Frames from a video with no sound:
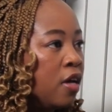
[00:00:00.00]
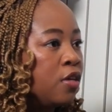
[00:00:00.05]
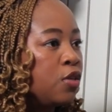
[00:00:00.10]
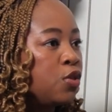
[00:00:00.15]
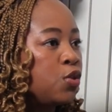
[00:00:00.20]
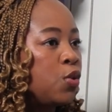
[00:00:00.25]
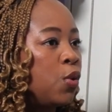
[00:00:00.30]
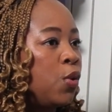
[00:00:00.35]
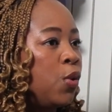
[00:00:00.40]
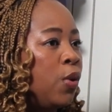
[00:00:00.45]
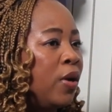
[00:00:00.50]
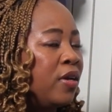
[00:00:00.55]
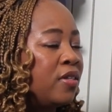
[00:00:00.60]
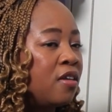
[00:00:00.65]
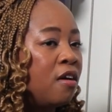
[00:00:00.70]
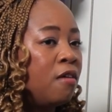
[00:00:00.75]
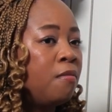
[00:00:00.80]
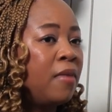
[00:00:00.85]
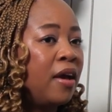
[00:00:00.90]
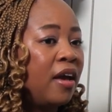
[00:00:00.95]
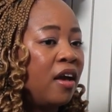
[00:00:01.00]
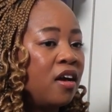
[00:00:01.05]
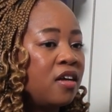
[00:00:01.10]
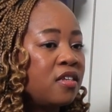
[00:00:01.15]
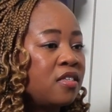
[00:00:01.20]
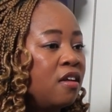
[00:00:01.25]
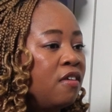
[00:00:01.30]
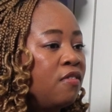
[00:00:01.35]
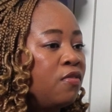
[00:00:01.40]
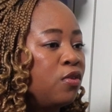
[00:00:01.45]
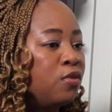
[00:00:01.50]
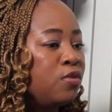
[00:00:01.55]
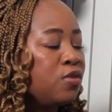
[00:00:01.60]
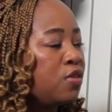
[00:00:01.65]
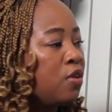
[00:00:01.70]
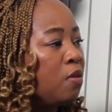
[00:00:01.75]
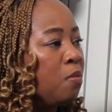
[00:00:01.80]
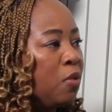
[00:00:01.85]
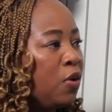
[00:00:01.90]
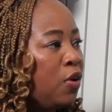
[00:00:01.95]
So I tell my younger self, don't
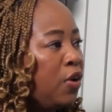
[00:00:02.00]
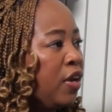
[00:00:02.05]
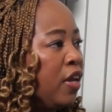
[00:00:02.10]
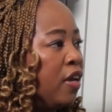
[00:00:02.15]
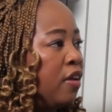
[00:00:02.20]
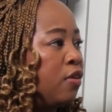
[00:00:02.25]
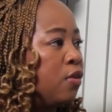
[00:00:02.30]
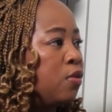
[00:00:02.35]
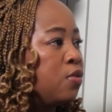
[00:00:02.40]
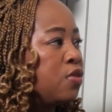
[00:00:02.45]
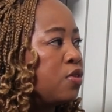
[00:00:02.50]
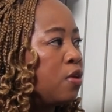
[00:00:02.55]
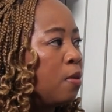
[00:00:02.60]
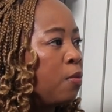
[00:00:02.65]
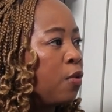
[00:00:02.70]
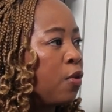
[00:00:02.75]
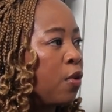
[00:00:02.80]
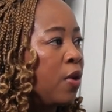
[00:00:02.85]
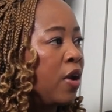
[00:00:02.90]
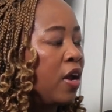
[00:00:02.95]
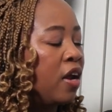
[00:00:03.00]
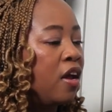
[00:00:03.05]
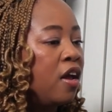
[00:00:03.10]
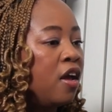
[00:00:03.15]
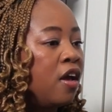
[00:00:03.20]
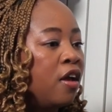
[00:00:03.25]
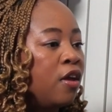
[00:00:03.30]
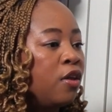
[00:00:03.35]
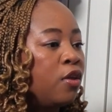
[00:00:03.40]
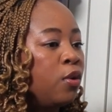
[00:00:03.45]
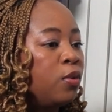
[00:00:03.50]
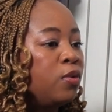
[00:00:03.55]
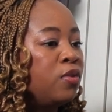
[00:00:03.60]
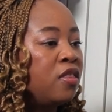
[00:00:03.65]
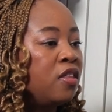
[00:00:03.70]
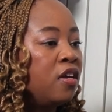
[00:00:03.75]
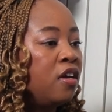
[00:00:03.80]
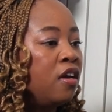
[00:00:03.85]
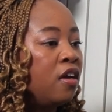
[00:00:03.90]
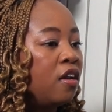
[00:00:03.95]
stop learning, don't stop growing. Don't
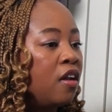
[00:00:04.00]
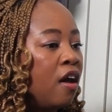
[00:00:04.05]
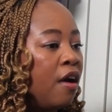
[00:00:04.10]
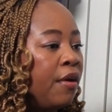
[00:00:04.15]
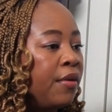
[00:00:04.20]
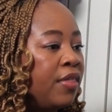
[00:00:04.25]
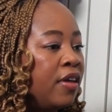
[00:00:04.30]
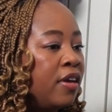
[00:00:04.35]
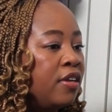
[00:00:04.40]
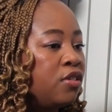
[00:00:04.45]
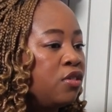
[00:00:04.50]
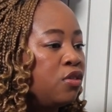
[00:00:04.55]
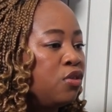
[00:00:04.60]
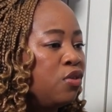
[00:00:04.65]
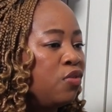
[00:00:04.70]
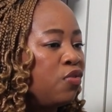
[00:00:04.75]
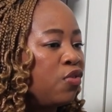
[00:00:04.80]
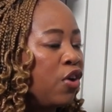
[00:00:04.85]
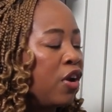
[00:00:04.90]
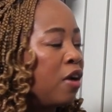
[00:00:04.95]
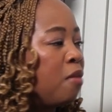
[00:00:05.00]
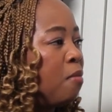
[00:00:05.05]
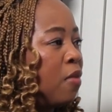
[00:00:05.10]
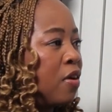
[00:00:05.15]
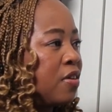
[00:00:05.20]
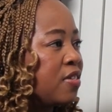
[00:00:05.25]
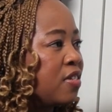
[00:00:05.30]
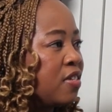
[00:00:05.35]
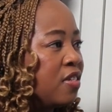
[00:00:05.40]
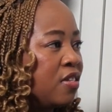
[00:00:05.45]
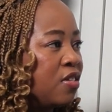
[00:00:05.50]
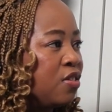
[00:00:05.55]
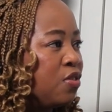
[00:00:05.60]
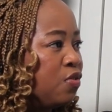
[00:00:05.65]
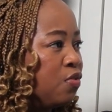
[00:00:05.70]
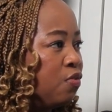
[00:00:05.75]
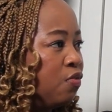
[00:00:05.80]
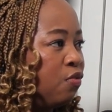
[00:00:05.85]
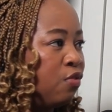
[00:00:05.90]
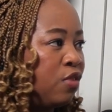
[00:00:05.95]
think now that you've got a master's,
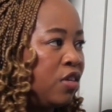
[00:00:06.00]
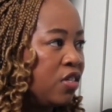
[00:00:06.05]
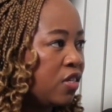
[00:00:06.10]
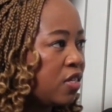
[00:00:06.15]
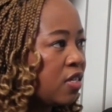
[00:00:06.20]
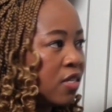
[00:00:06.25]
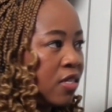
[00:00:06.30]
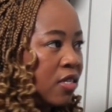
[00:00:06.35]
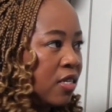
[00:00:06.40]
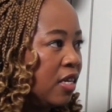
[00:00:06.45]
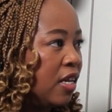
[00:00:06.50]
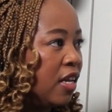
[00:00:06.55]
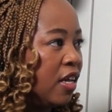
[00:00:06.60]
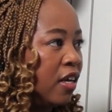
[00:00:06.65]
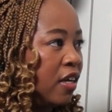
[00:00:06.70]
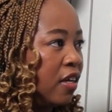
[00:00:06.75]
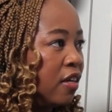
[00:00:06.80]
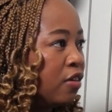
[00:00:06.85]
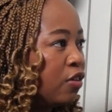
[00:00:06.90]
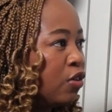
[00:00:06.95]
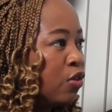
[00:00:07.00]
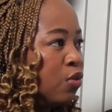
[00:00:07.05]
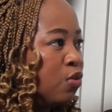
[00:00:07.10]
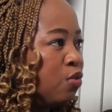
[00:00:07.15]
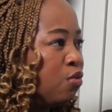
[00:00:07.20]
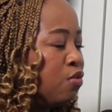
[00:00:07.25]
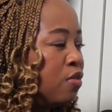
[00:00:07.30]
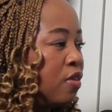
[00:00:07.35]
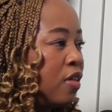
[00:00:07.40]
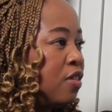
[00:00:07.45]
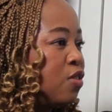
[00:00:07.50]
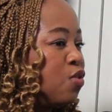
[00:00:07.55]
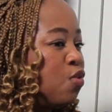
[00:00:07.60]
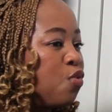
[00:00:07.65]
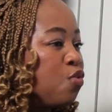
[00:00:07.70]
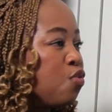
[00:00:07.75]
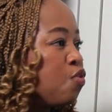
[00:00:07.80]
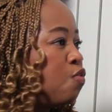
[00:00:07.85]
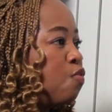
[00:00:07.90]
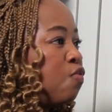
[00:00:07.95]
you've reached the ceiling, there's no
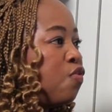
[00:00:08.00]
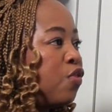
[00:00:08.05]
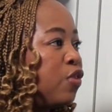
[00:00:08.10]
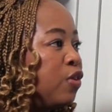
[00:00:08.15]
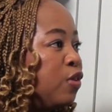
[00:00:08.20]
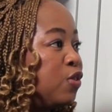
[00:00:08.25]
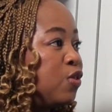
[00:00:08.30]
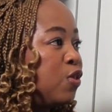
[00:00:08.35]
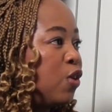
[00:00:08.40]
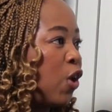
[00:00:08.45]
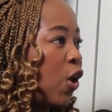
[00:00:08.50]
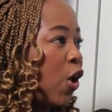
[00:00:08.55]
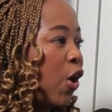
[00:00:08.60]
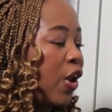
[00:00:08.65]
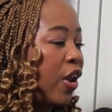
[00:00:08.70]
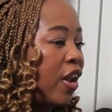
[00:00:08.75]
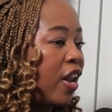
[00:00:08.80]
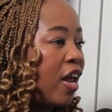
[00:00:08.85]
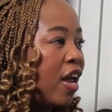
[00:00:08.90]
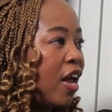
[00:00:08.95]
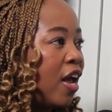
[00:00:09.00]
room for you to learn.